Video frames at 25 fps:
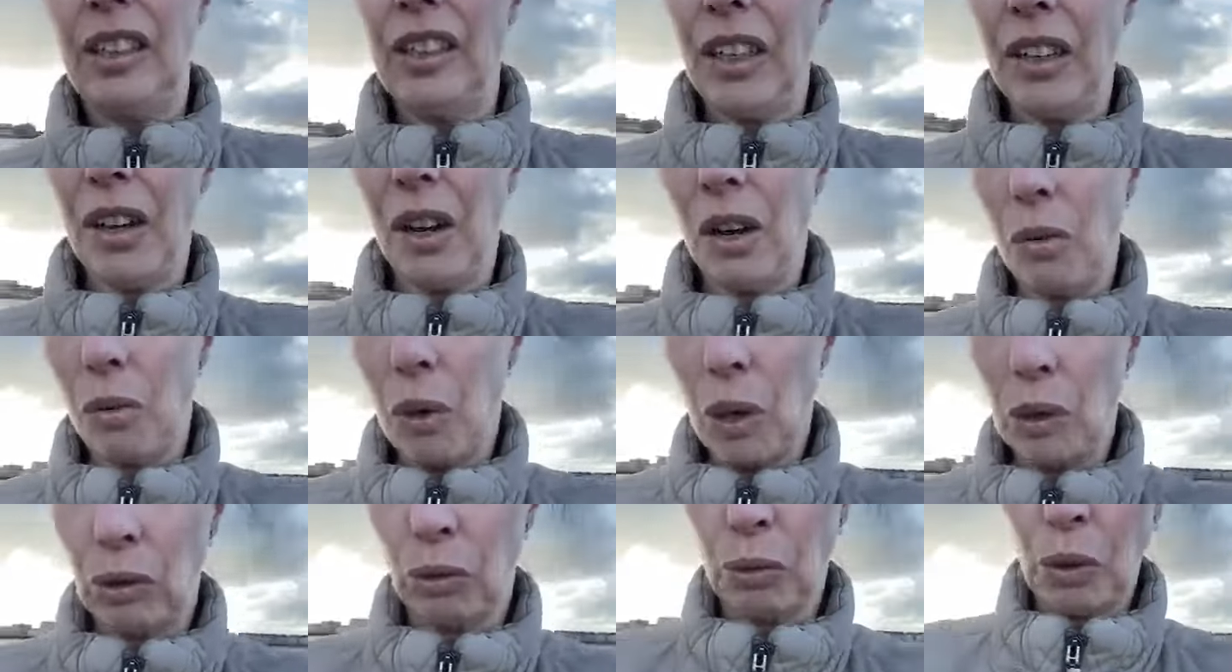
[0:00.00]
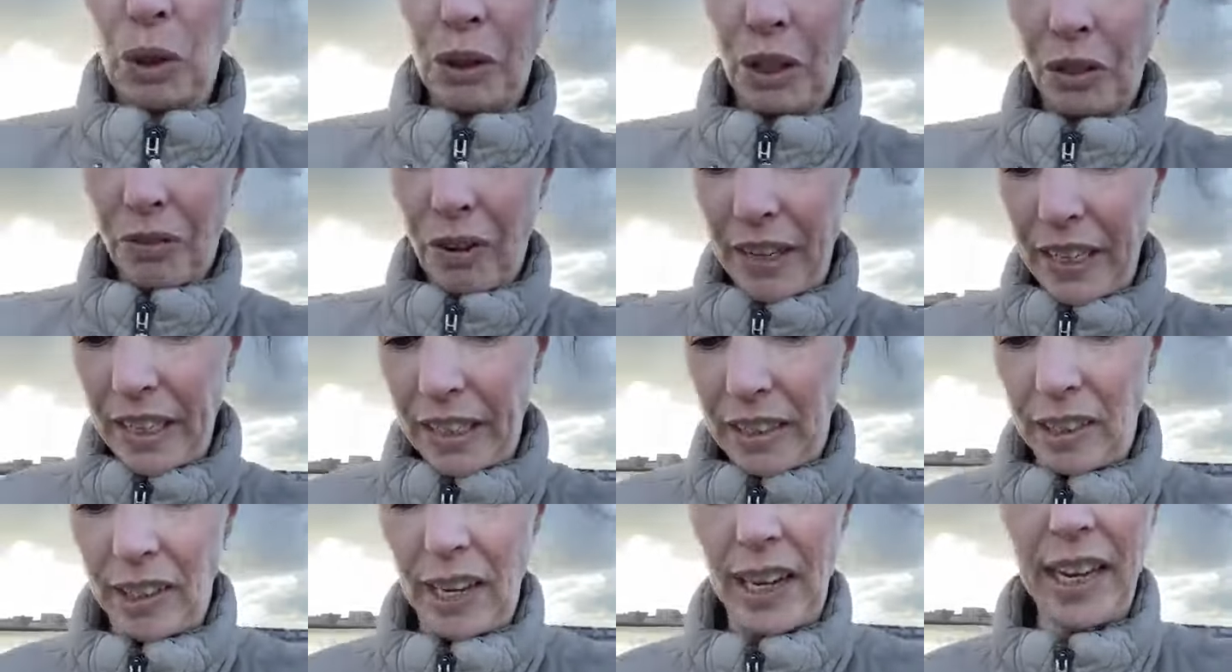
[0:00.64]
You know, watch what
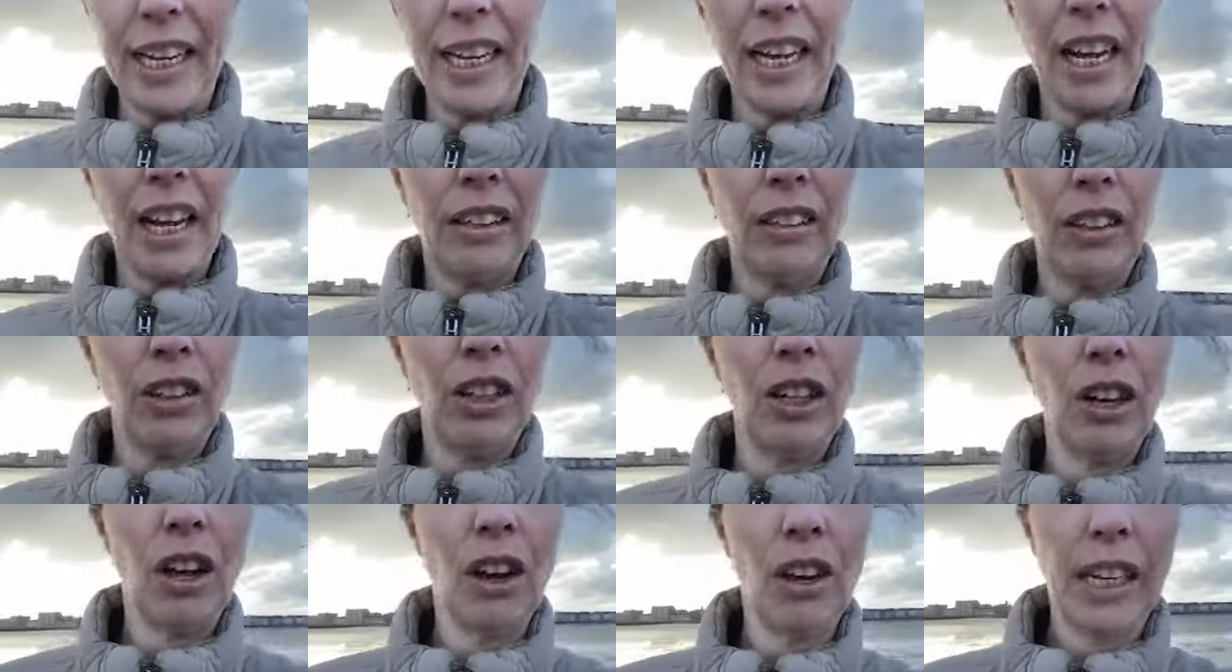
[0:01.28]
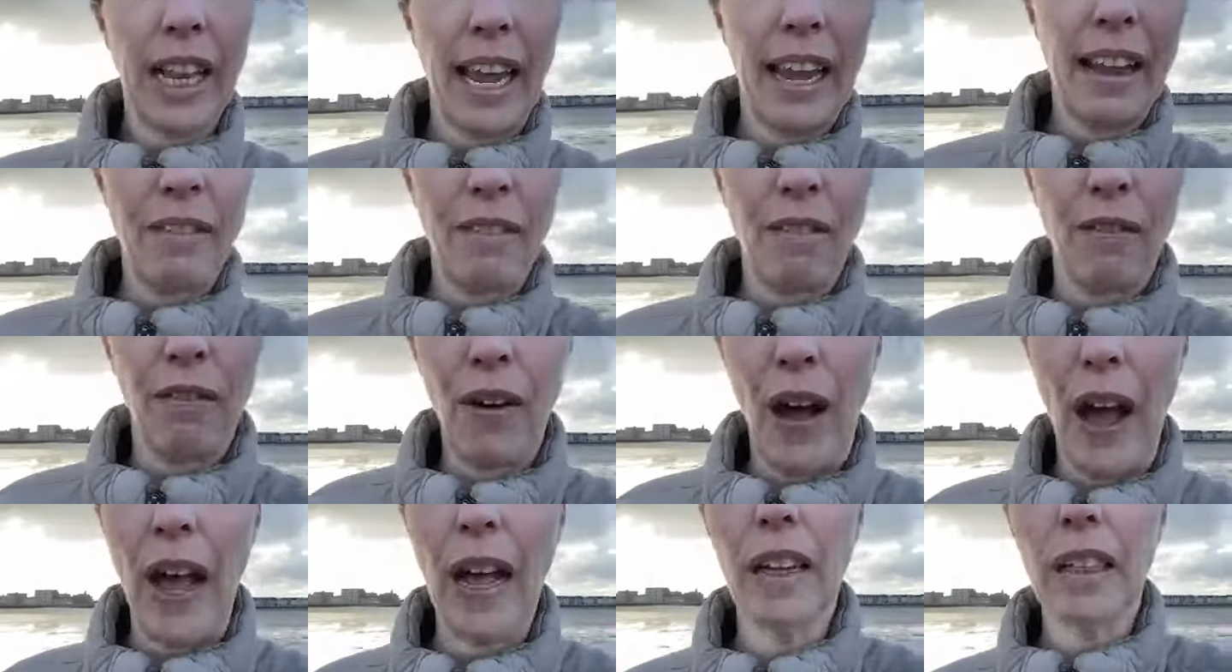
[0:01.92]
you're eating, and you're not
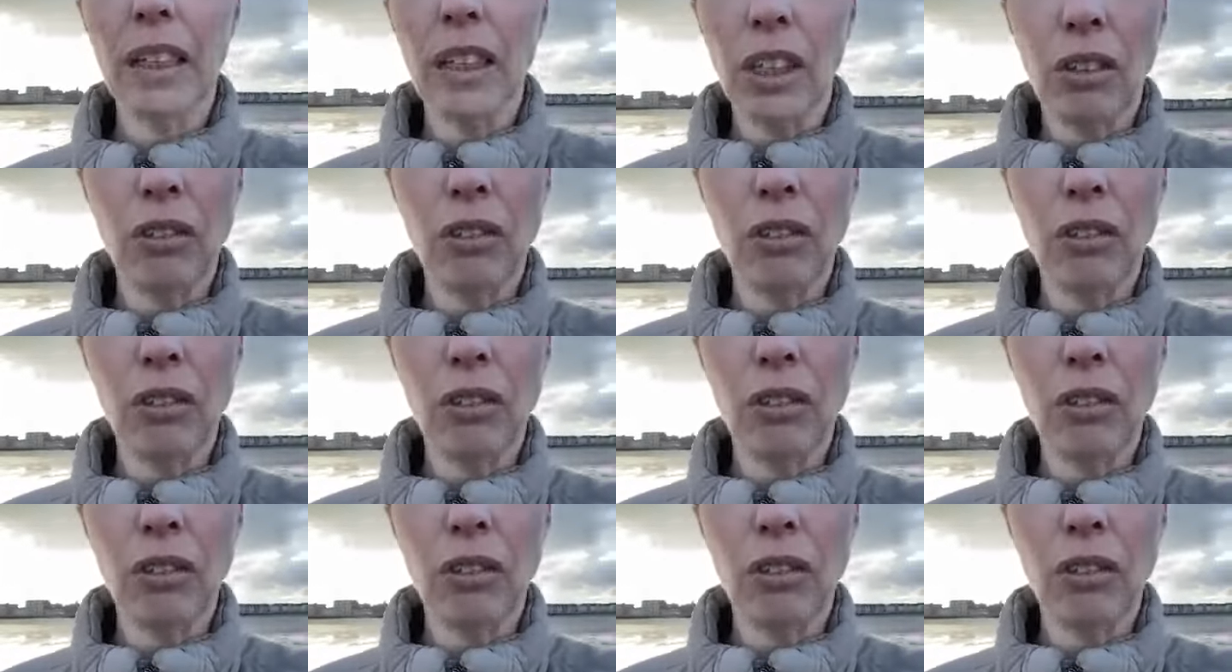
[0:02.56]
getting fat.